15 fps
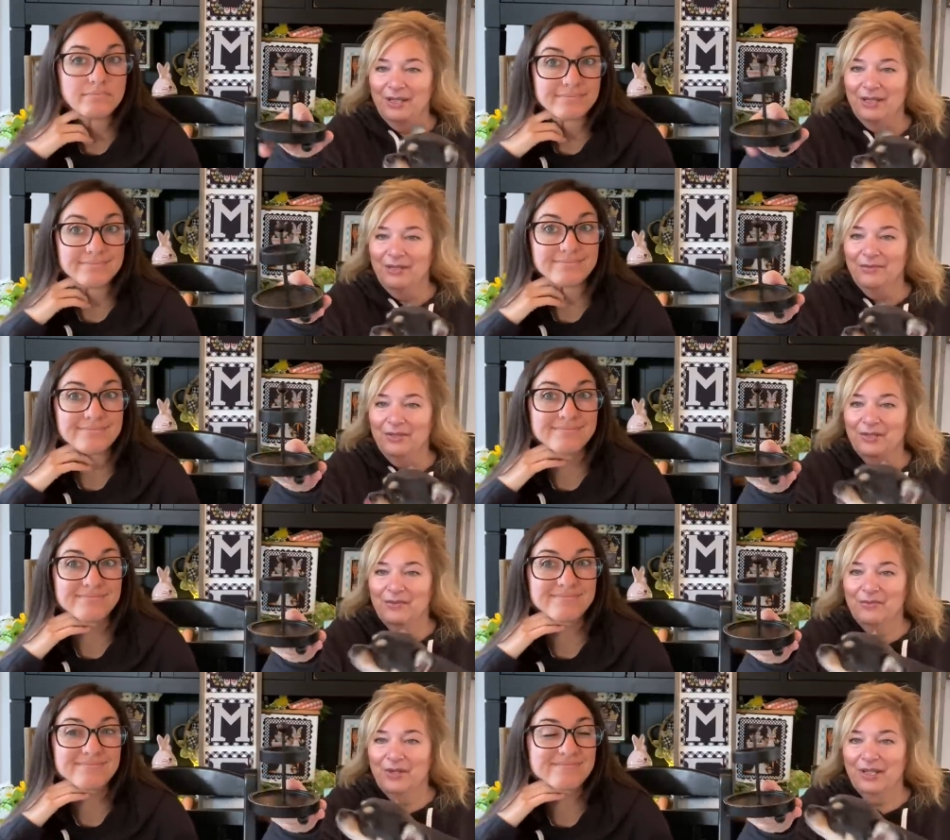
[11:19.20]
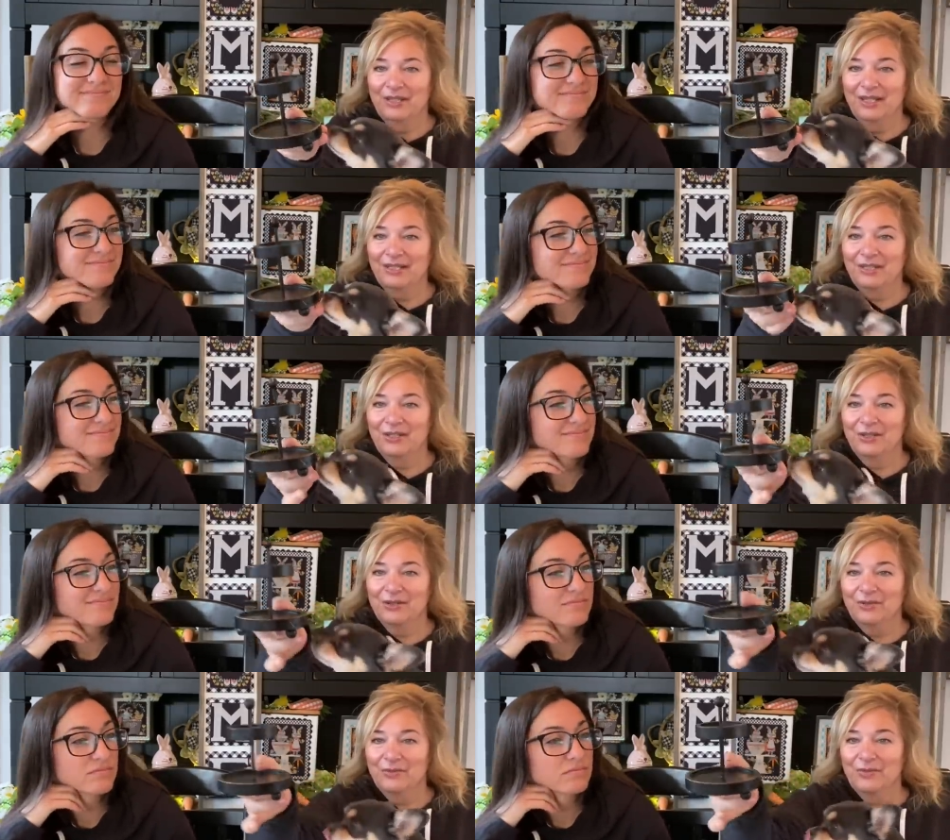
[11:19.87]
Speaker 1: and it was in white last
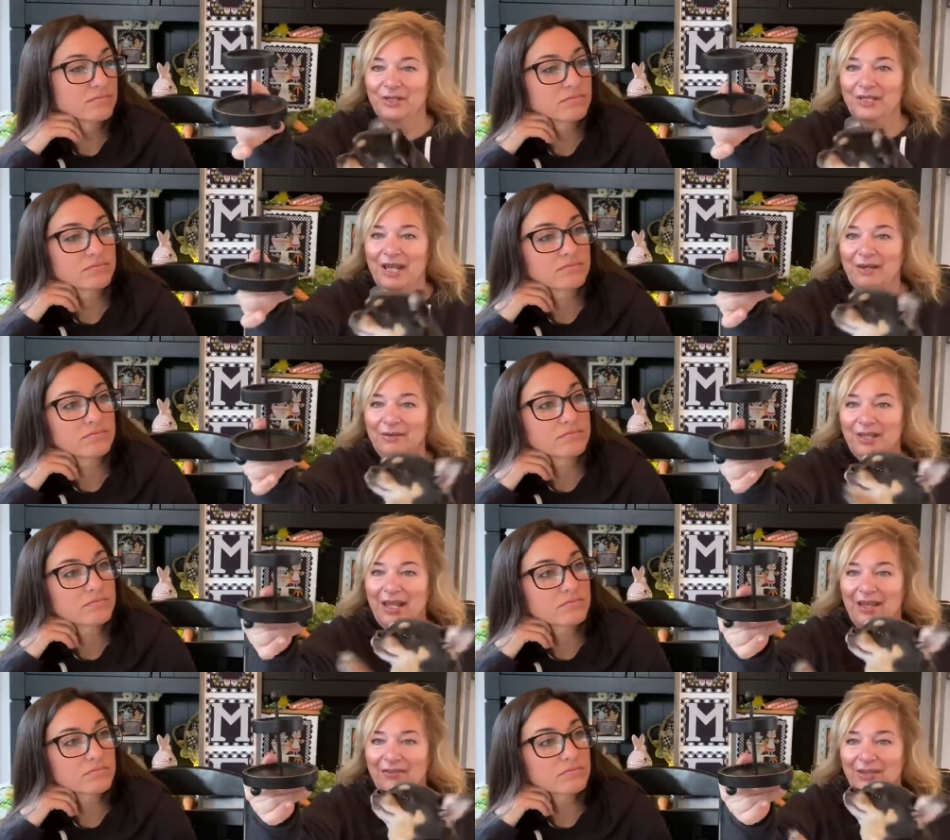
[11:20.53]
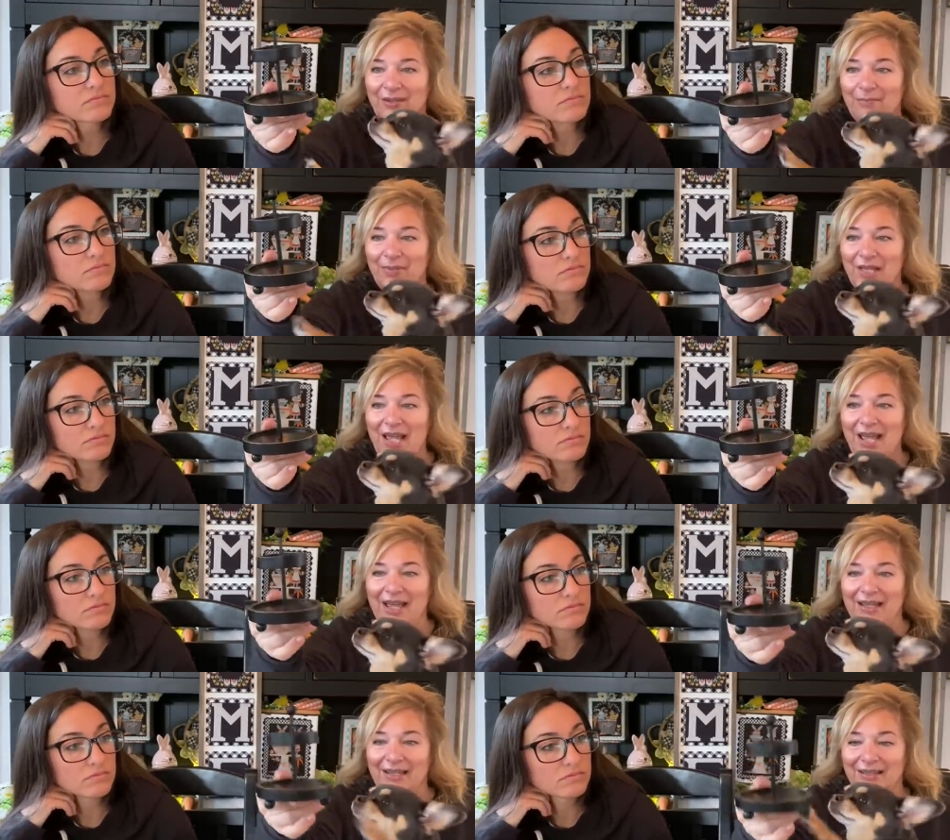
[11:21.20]
year? Well, now they have it in
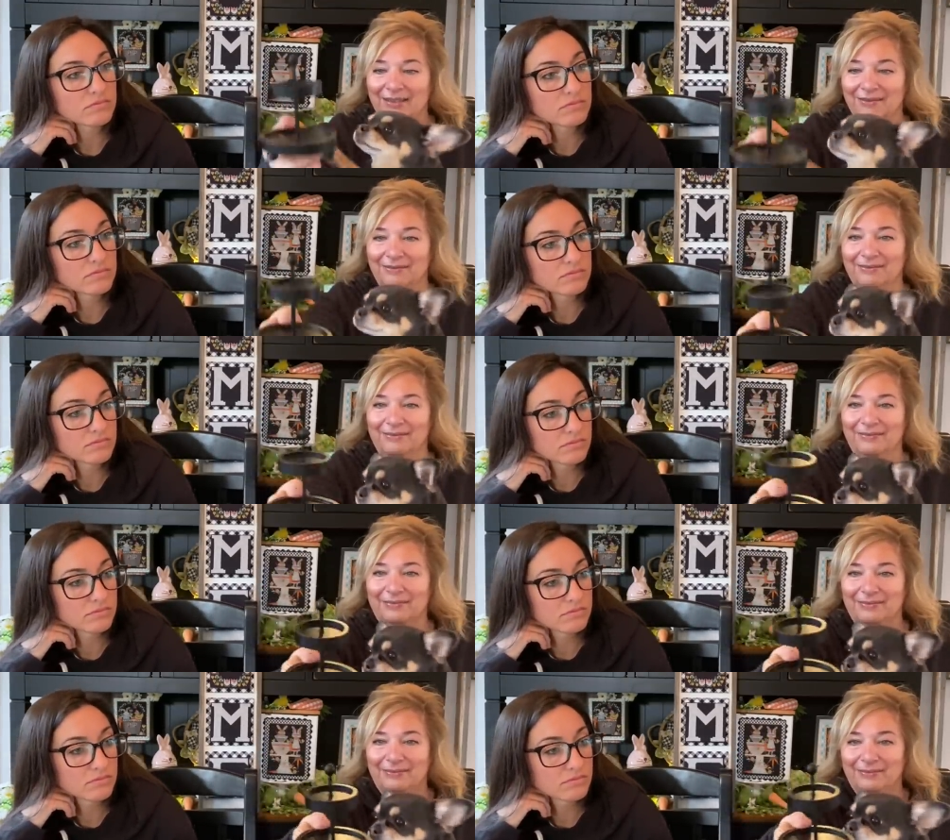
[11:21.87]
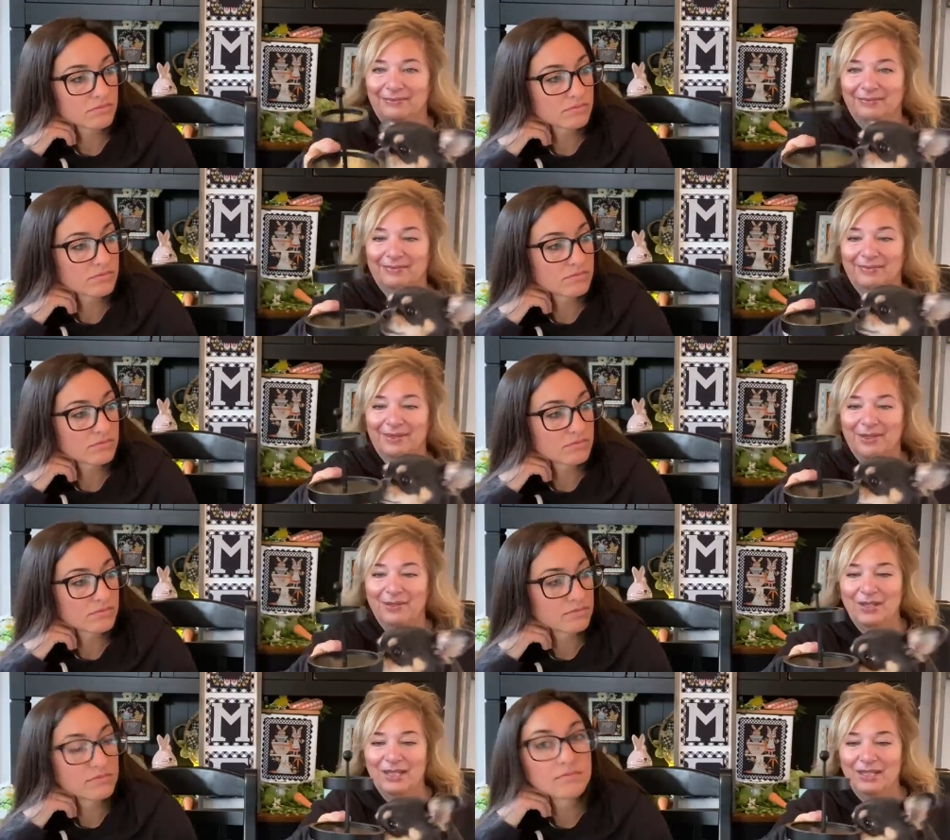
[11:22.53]
black.
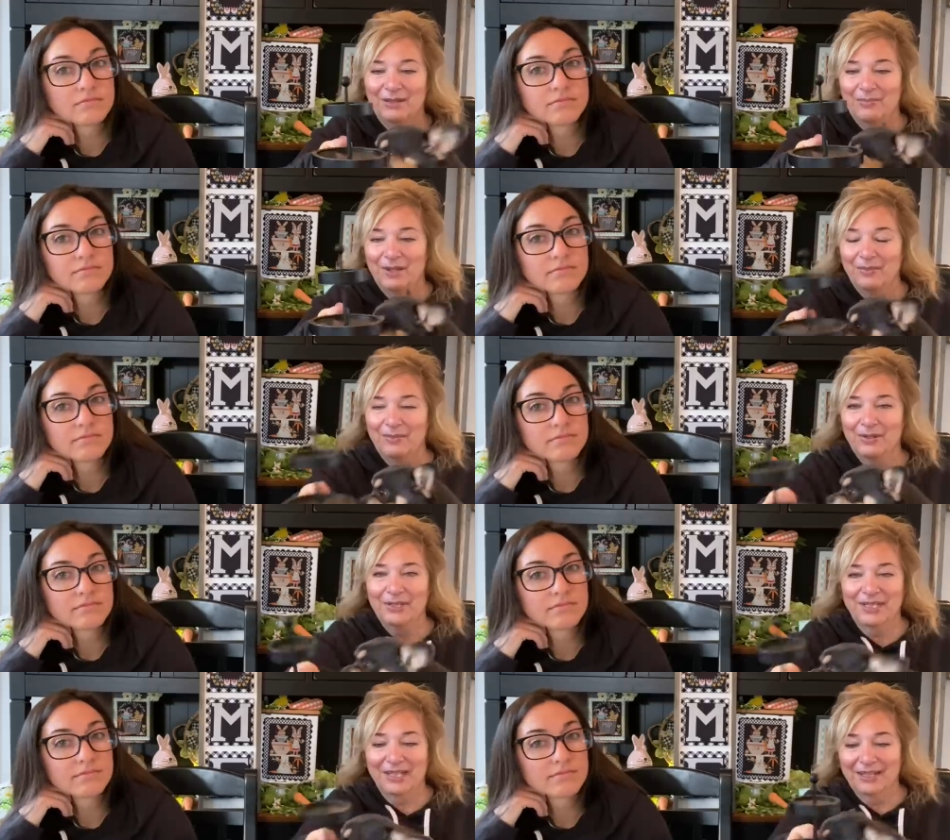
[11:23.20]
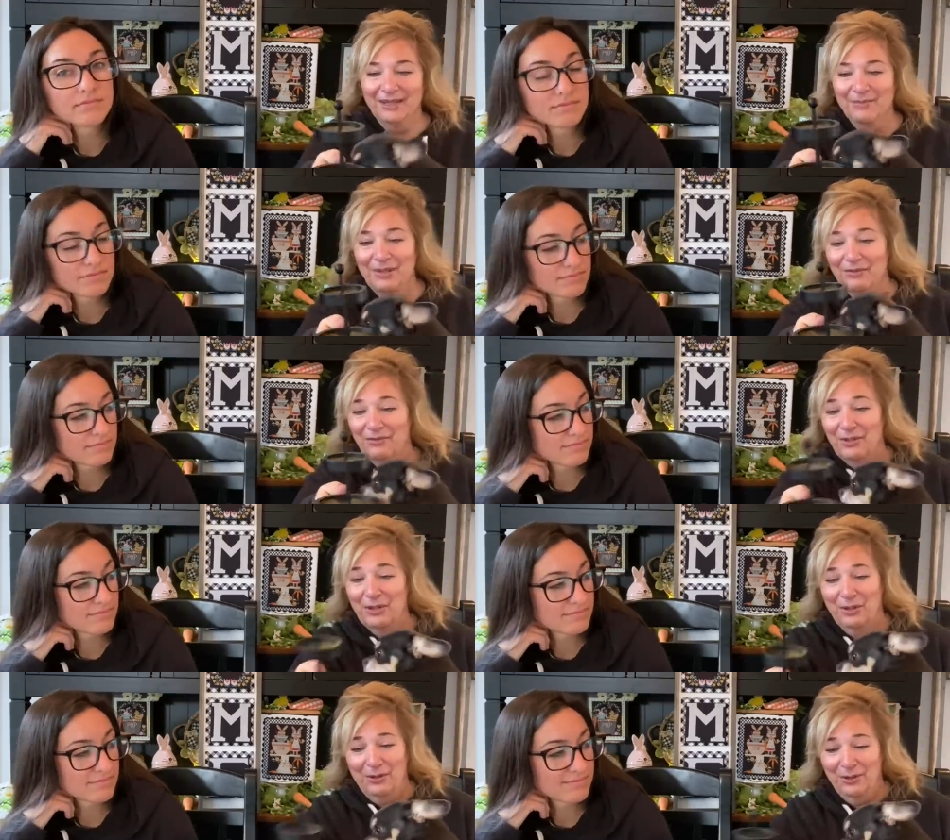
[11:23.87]
You like that, Piper? Is that going to be for
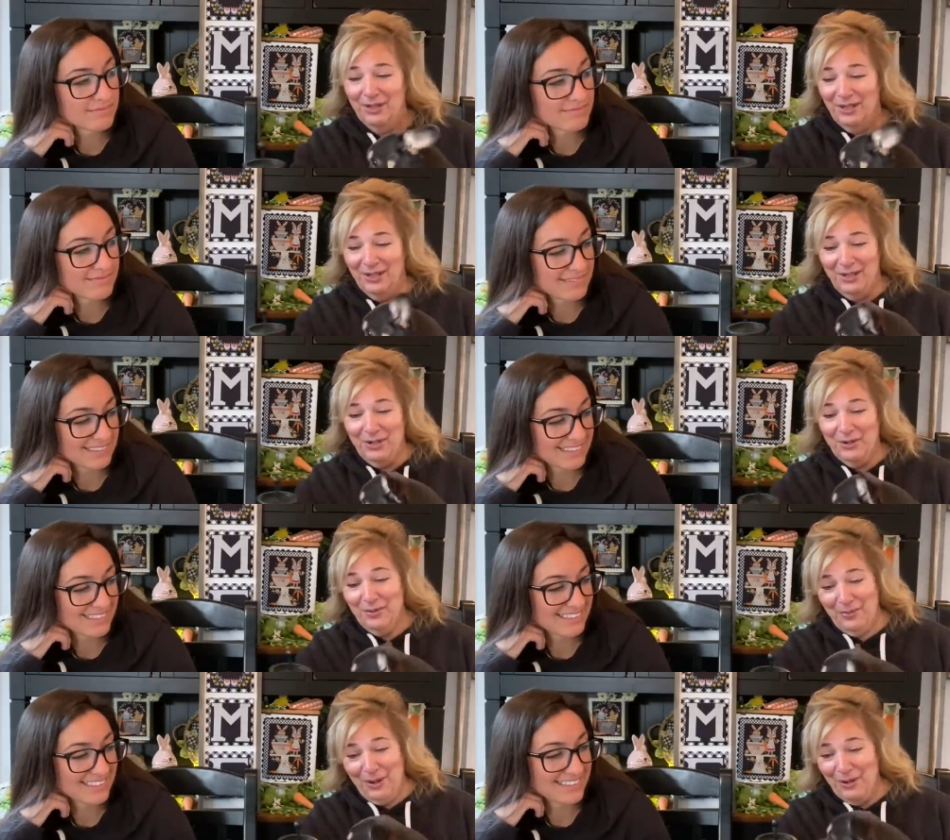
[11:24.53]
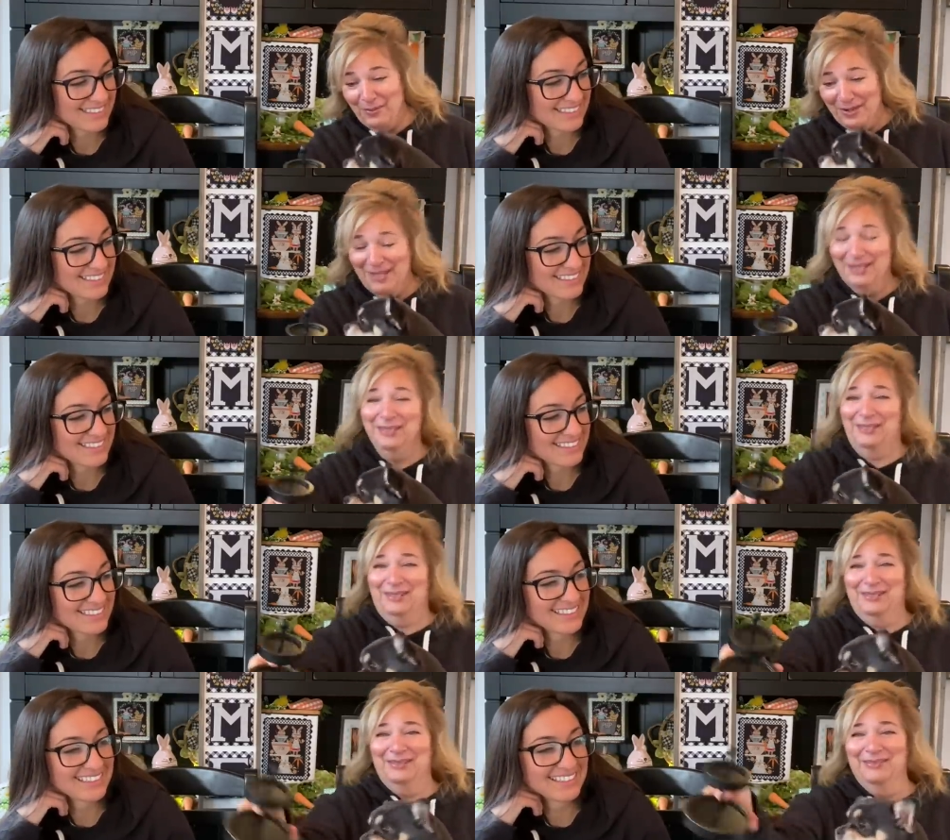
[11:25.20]
your, your apartment?